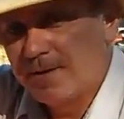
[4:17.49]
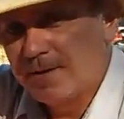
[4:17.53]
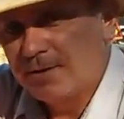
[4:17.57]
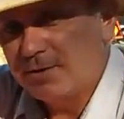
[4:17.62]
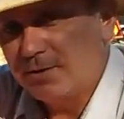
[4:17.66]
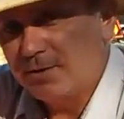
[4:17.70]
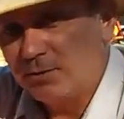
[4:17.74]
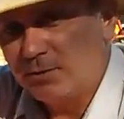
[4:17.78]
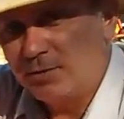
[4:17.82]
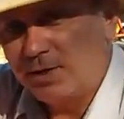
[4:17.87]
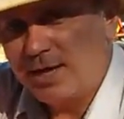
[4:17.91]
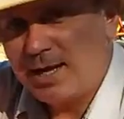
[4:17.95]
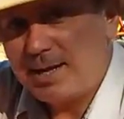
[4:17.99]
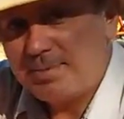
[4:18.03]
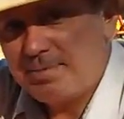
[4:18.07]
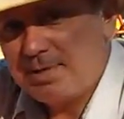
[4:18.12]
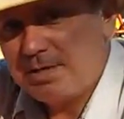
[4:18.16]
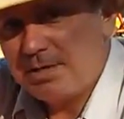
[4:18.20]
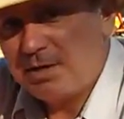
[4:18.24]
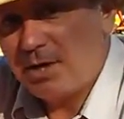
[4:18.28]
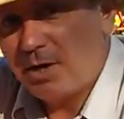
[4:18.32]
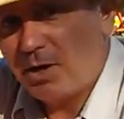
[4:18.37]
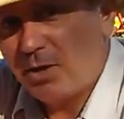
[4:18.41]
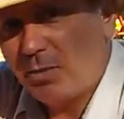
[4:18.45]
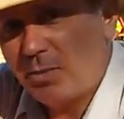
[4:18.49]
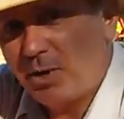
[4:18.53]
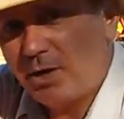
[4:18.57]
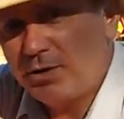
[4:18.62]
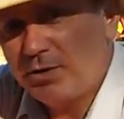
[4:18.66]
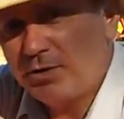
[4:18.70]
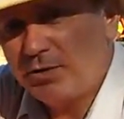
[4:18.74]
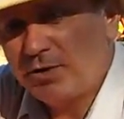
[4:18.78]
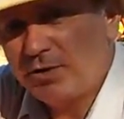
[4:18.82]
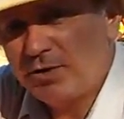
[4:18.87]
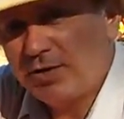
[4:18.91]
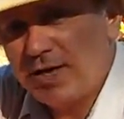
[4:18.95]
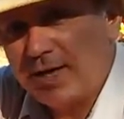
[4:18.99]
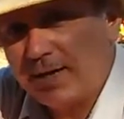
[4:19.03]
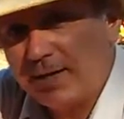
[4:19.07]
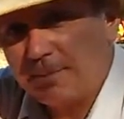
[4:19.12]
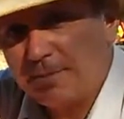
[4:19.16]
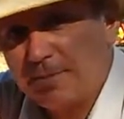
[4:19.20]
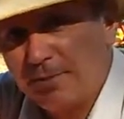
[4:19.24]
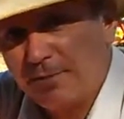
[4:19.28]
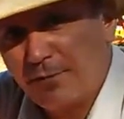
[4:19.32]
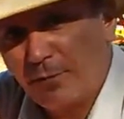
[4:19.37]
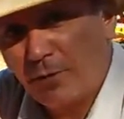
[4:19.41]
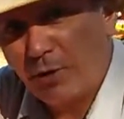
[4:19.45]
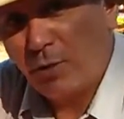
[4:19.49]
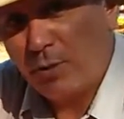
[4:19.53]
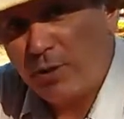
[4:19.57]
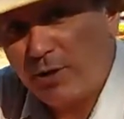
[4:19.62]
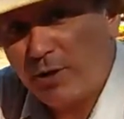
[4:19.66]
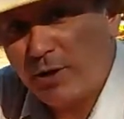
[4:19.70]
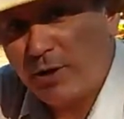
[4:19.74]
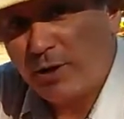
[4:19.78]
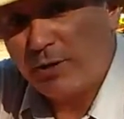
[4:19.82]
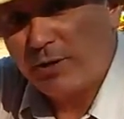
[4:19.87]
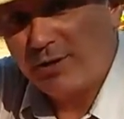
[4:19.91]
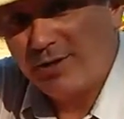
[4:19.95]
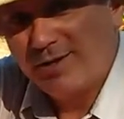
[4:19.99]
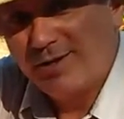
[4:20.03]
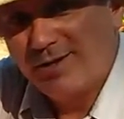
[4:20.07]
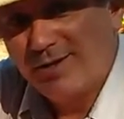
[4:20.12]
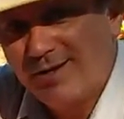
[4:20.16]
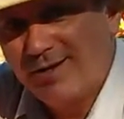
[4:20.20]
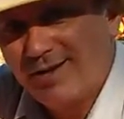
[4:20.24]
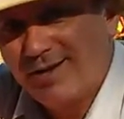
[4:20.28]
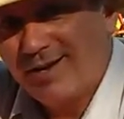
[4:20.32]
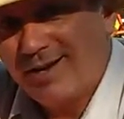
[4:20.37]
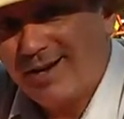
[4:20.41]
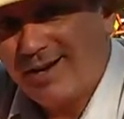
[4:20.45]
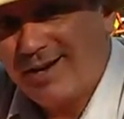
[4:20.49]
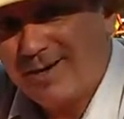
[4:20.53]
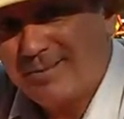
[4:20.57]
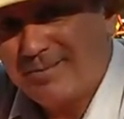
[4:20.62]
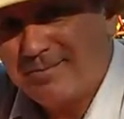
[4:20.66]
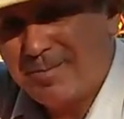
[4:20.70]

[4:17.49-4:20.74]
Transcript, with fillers: So let me know what you think before we go to uh,